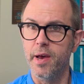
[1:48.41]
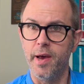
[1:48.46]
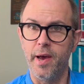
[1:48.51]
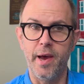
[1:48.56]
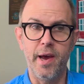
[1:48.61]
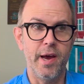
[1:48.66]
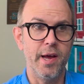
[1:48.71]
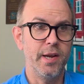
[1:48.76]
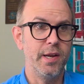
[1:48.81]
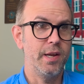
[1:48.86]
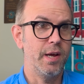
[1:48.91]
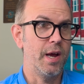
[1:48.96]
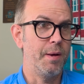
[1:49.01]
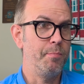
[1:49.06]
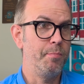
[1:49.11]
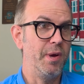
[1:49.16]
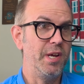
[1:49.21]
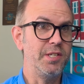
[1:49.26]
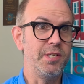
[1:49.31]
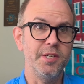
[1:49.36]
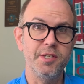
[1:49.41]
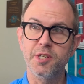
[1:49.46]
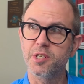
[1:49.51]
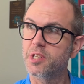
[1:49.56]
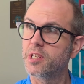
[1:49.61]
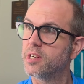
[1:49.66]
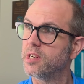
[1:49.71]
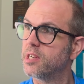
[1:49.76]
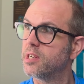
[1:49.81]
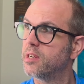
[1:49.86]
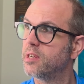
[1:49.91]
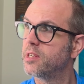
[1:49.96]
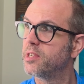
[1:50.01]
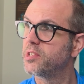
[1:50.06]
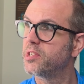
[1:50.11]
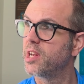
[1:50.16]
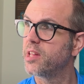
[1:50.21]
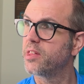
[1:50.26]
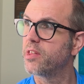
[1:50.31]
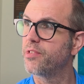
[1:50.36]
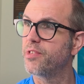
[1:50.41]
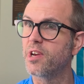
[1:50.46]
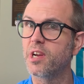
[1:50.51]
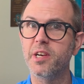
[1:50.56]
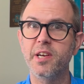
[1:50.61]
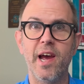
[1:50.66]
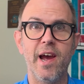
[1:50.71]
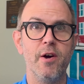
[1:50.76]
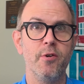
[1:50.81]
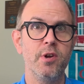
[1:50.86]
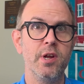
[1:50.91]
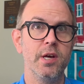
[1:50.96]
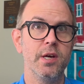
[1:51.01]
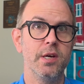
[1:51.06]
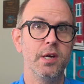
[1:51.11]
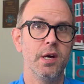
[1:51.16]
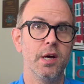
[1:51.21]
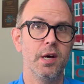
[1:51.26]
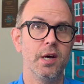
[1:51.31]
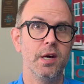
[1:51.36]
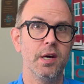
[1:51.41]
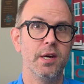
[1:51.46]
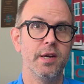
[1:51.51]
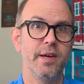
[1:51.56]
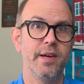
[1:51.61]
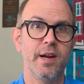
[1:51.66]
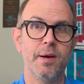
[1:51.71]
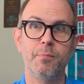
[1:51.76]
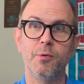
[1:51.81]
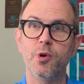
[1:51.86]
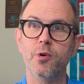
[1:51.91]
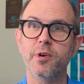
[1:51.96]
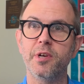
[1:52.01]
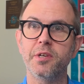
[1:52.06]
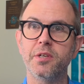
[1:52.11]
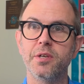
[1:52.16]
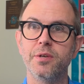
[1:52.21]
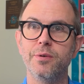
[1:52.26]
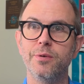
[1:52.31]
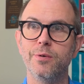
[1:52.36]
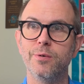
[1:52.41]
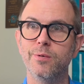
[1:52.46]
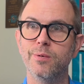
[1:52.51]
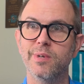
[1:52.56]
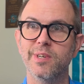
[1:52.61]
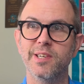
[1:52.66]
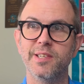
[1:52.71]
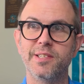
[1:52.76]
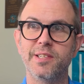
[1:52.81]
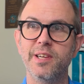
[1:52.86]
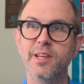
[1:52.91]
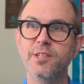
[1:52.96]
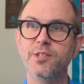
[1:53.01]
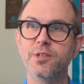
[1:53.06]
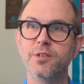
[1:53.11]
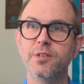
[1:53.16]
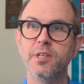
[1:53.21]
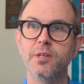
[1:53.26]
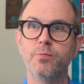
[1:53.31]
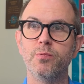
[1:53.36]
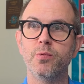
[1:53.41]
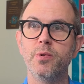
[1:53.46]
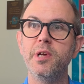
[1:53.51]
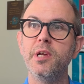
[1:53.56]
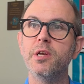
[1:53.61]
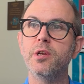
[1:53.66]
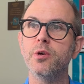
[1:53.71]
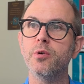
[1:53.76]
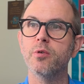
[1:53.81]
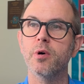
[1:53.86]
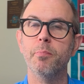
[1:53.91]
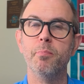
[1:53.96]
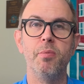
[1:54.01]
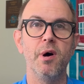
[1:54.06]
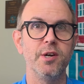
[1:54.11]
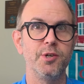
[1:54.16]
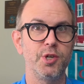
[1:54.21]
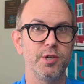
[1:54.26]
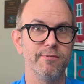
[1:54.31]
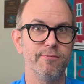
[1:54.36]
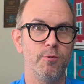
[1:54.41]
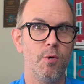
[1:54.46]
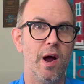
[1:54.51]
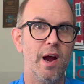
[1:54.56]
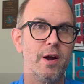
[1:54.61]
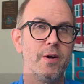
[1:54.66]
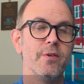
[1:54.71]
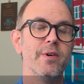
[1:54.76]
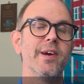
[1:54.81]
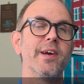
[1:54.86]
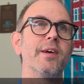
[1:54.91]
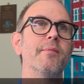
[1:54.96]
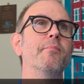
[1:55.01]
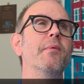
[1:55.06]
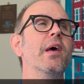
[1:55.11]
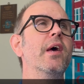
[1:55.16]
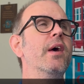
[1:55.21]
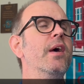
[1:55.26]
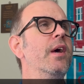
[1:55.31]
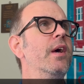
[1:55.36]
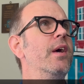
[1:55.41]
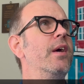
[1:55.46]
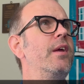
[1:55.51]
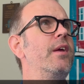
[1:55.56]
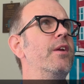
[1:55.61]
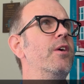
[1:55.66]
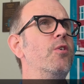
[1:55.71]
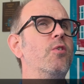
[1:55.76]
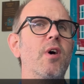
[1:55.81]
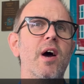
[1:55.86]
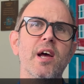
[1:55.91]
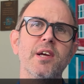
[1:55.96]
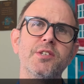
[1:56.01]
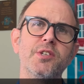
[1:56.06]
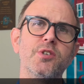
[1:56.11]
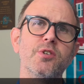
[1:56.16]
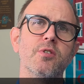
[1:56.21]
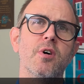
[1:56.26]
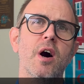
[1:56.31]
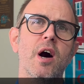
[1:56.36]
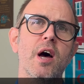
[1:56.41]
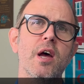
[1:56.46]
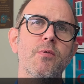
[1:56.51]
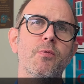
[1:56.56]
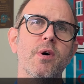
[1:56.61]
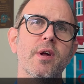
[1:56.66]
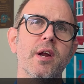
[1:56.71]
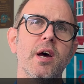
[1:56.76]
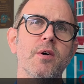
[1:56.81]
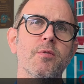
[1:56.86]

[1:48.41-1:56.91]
And I'm basically just going to set the thing down and I'm going to essentially redo a bunch of wiring. You know, last July when I